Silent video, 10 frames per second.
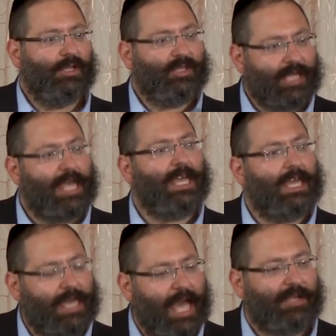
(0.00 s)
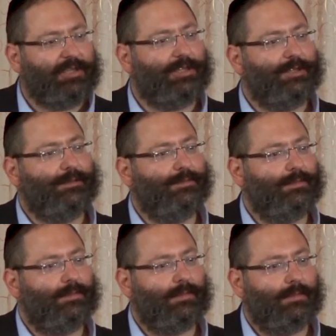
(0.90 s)
Saying yes.
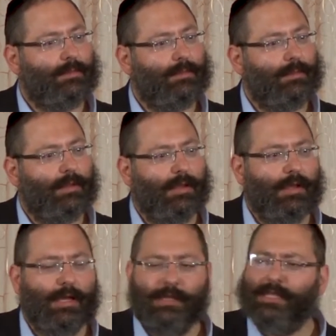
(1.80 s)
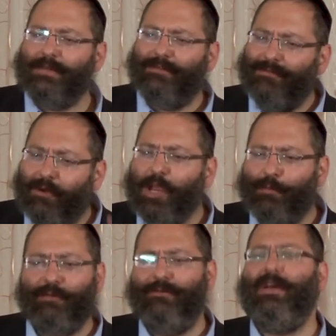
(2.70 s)
That's a very
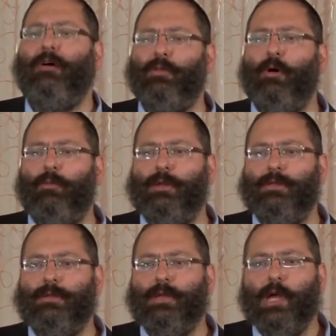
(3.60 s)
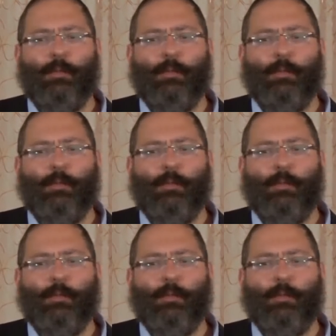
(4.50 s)
profound moment.